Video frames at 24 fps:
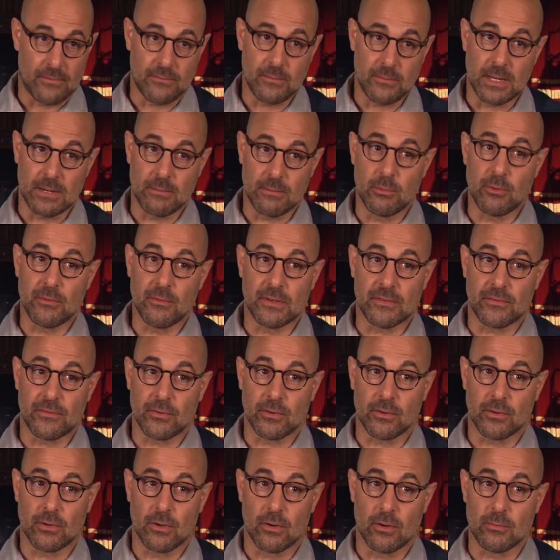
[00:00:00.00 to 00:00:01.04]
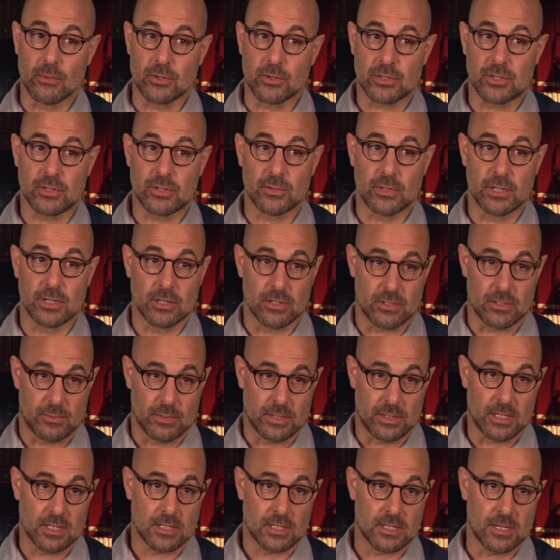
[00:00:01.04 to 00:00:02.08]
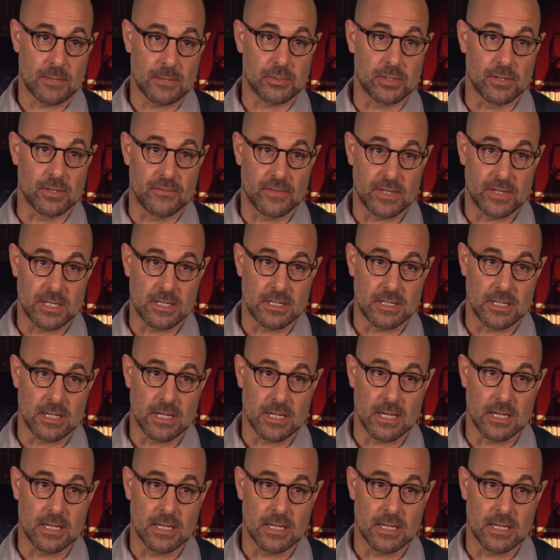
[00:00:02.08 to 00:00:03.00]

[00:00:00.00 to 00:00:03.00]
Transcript: Well, I haven't made a movie for almost 2 years, with the exception of Easy